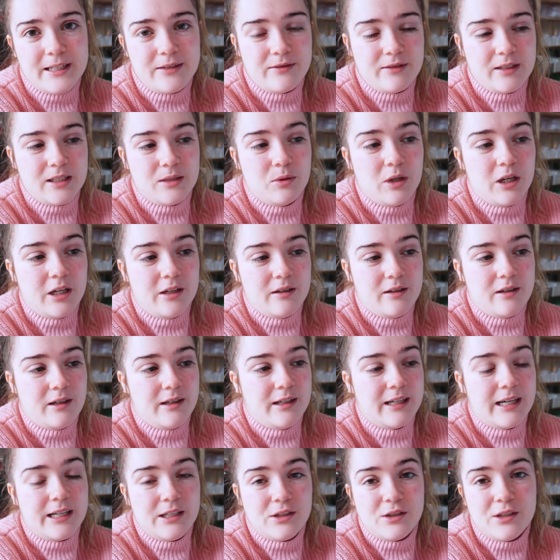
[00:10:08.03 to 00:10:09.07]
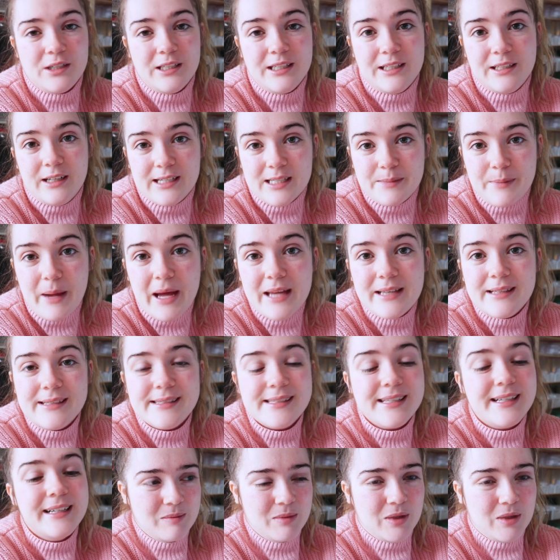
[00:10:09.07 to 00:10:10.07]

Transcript: if they weren't like actually nice pens,